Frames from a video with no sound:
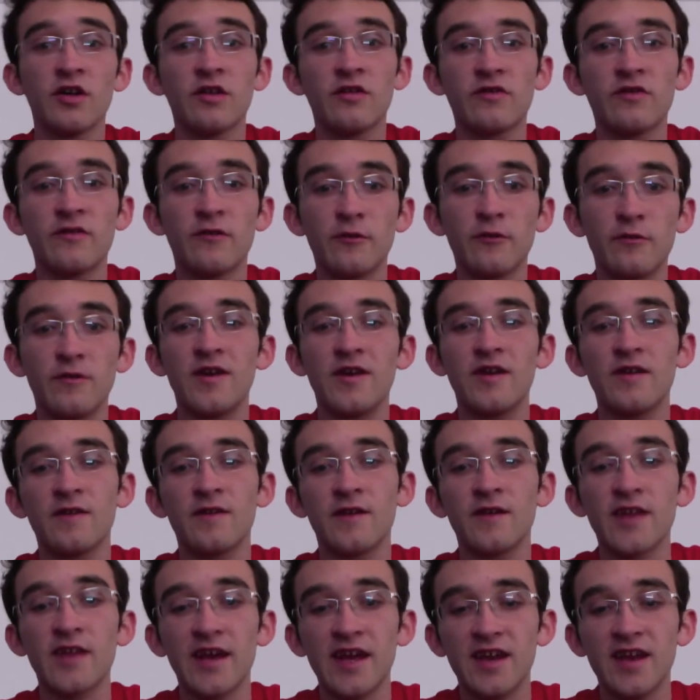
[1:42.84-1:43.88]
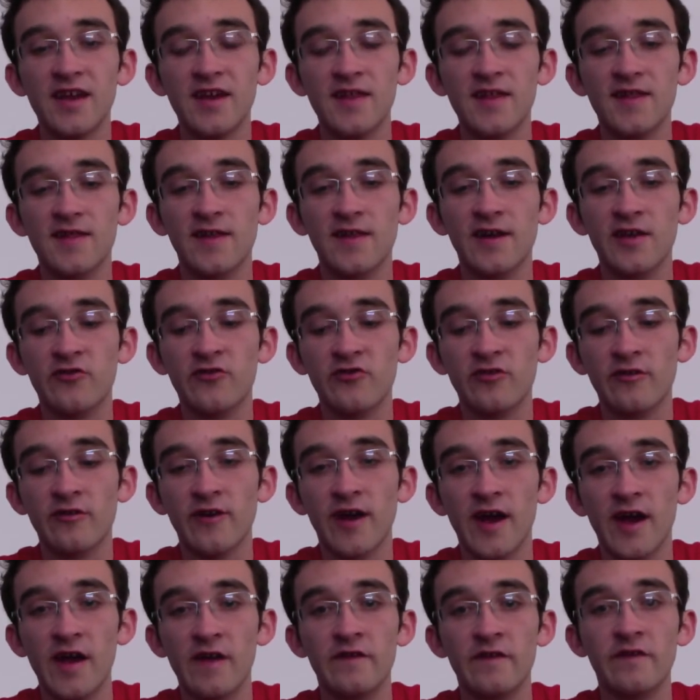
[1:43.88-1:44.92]
to the late Heath Ledger
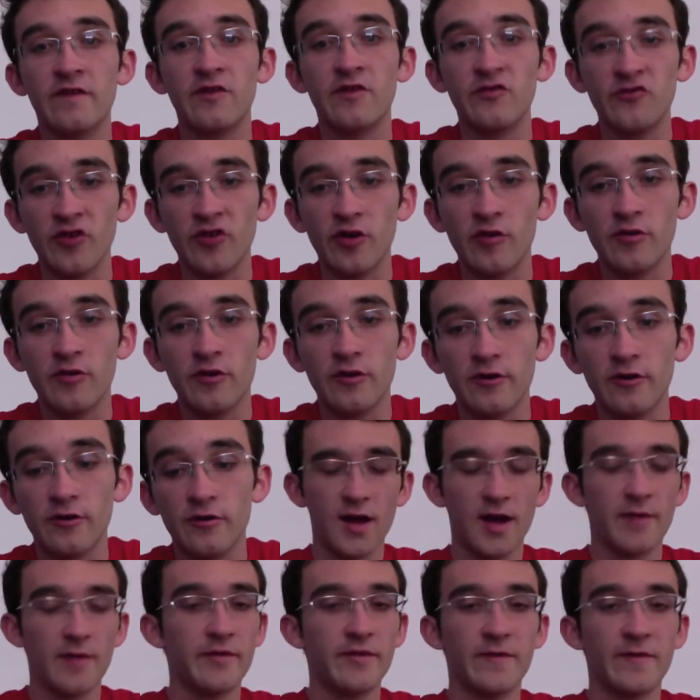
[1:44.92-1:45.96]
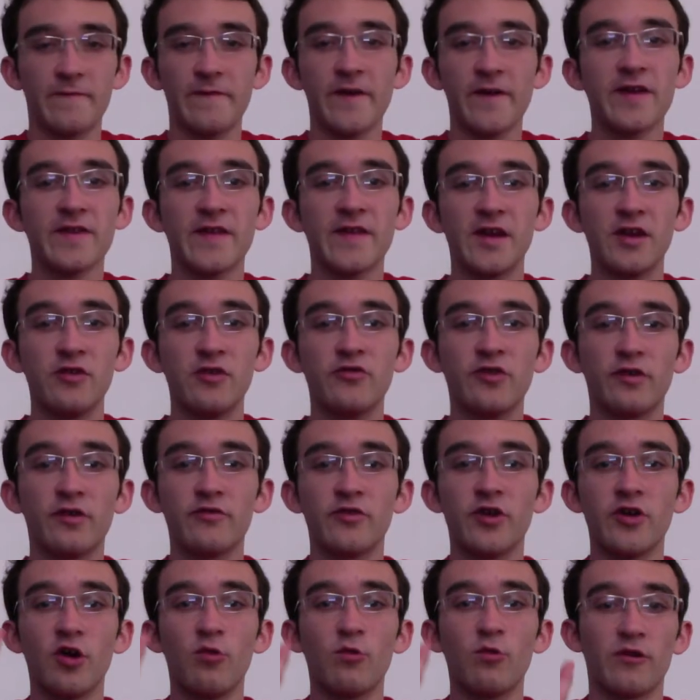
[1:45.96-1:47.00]
as the Joker. I mean, the fact that you
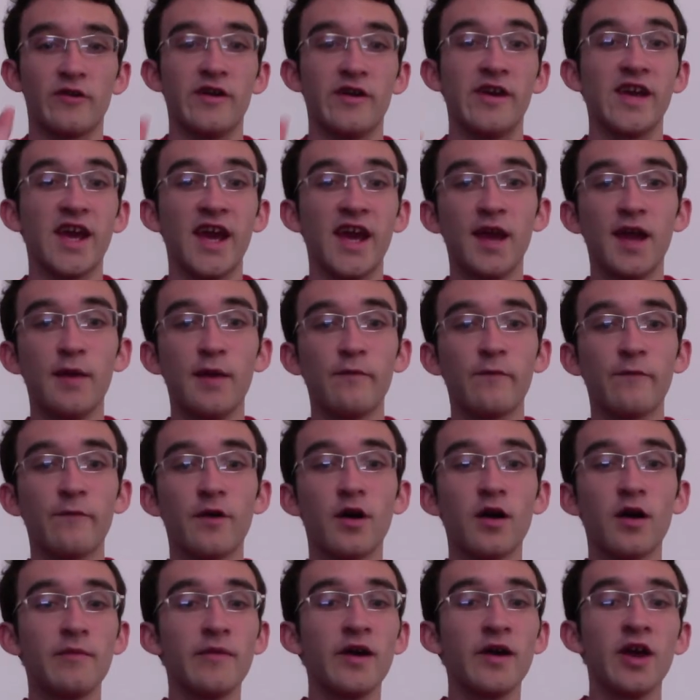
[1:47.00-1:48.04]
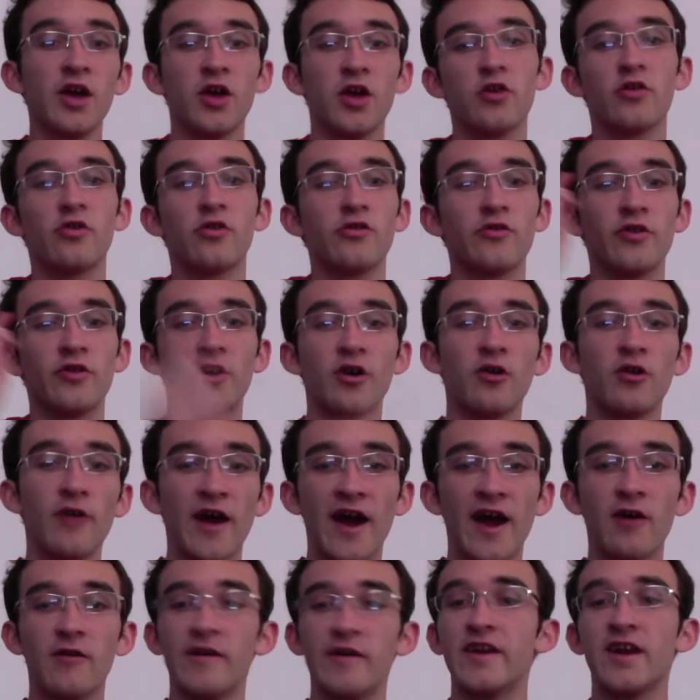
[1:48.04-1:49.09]
don't know where he came from, you don't know
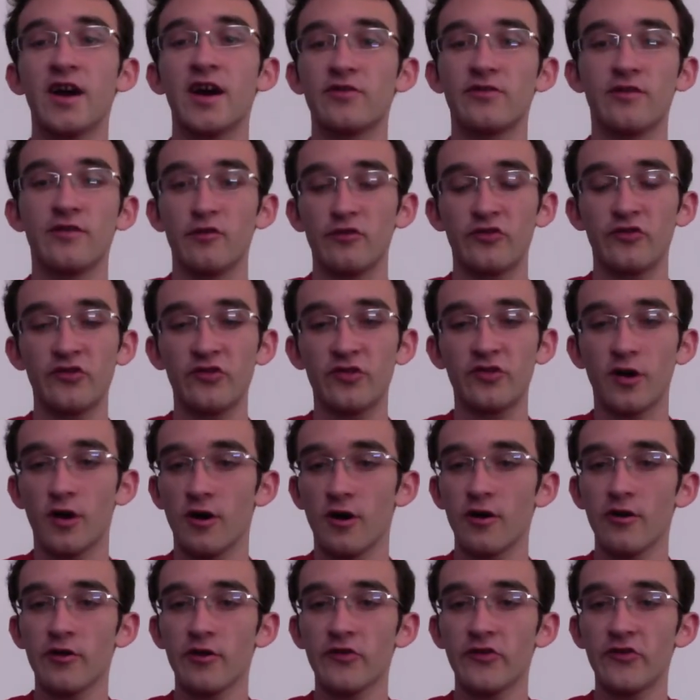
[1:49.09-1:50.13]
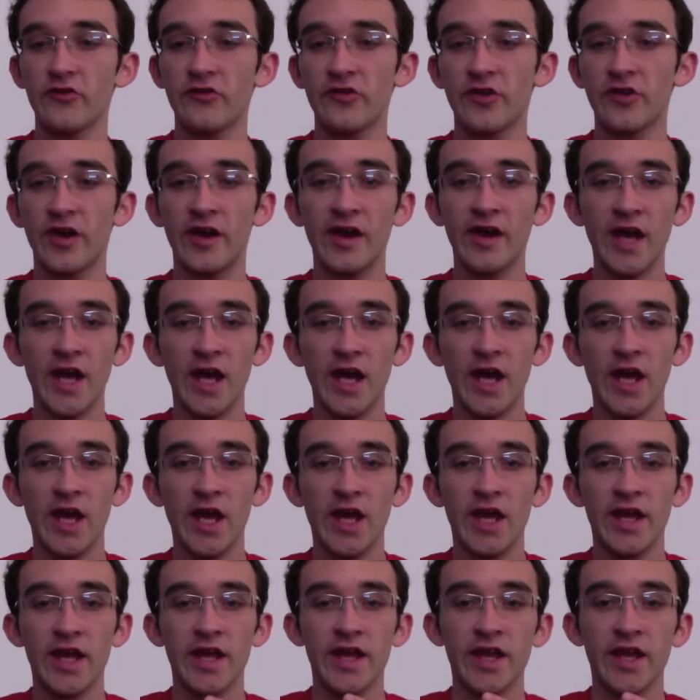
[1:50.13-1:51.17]
how he got those scars,
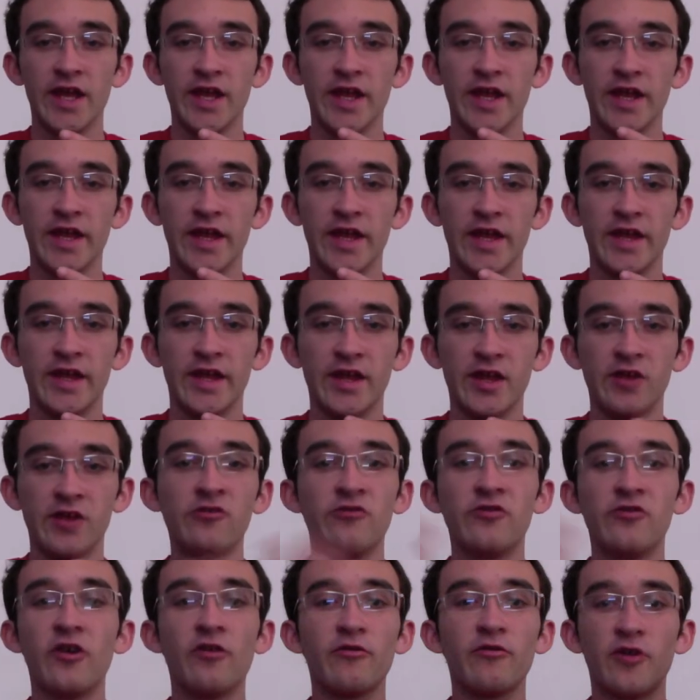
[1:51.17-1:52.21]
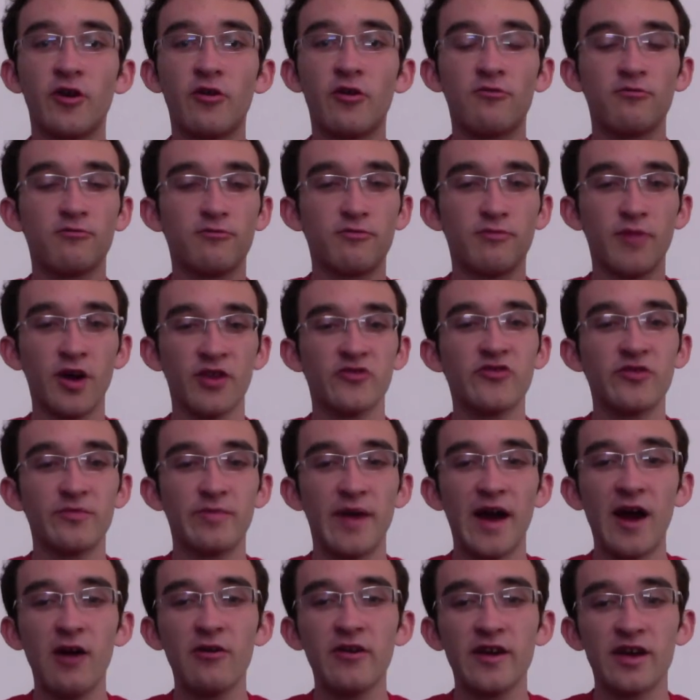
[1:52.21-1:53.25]
you don't know much
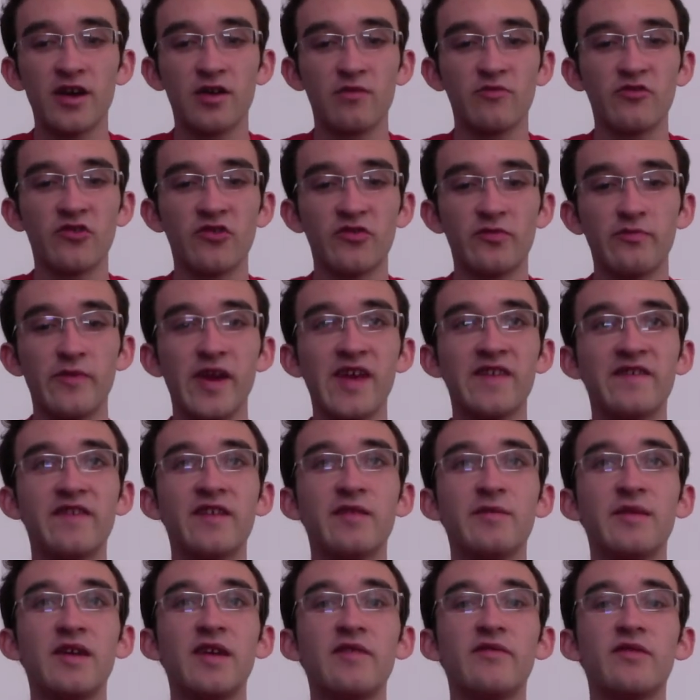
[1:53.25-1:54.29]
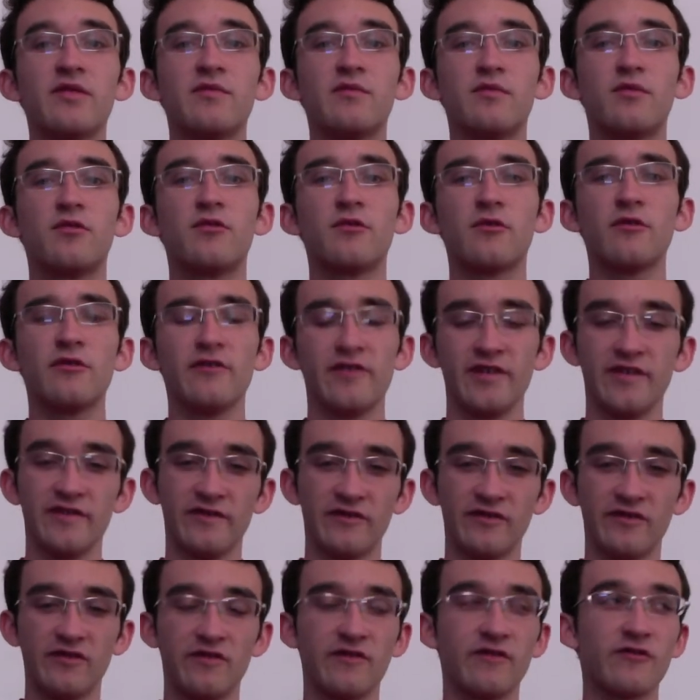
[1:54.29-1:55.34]
about him, just makes him even more
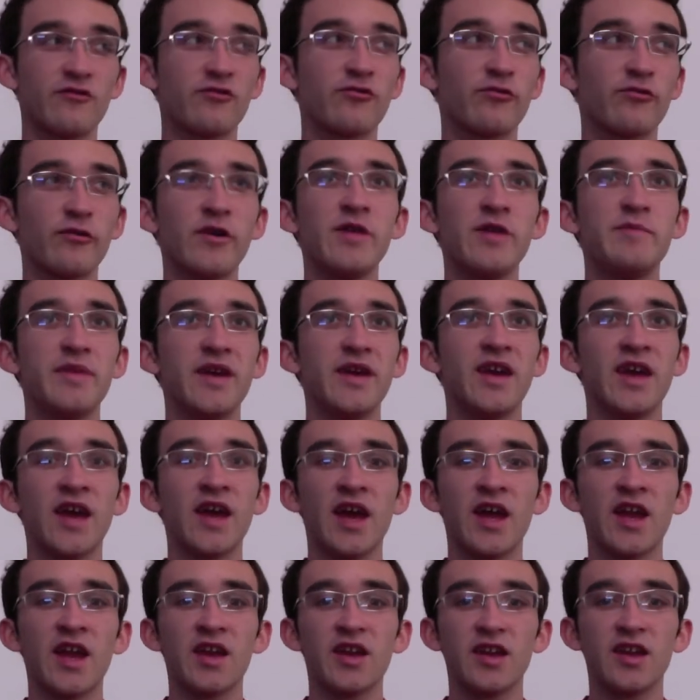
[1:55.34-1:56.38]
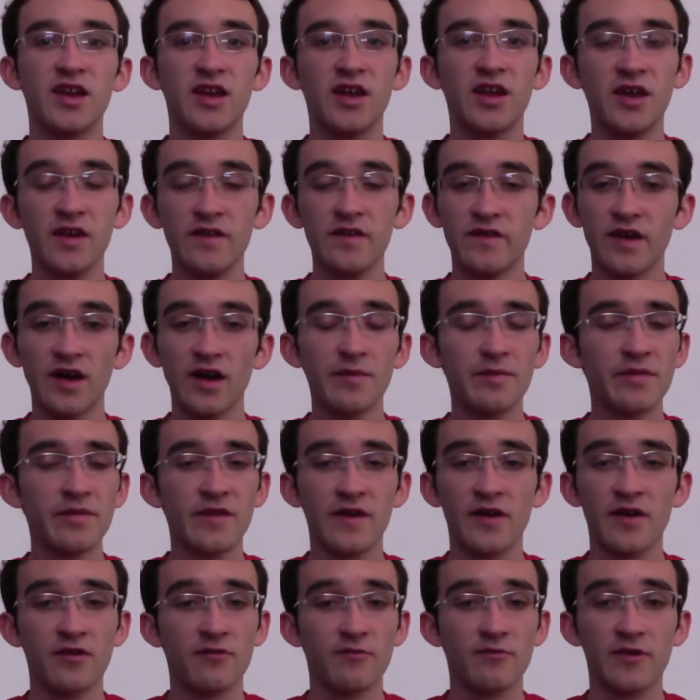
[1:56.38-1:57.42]
creepy. And he's up
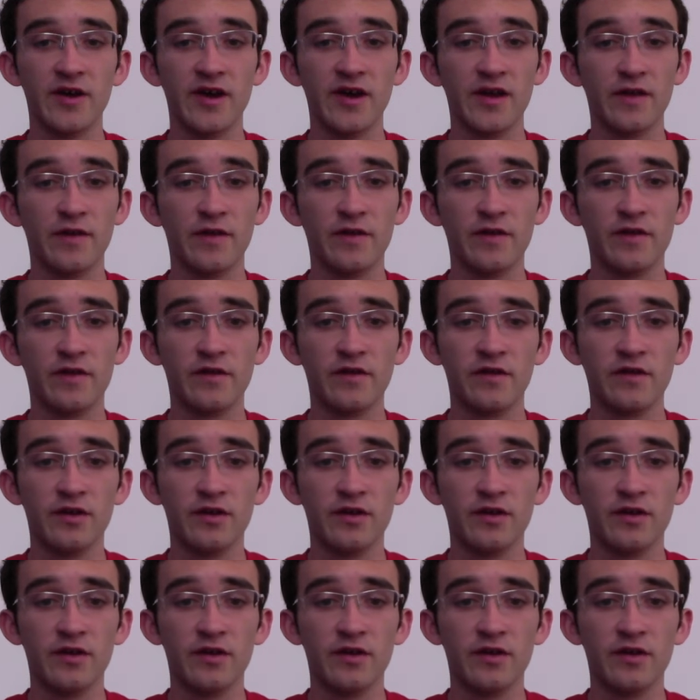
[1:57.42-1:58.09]
there with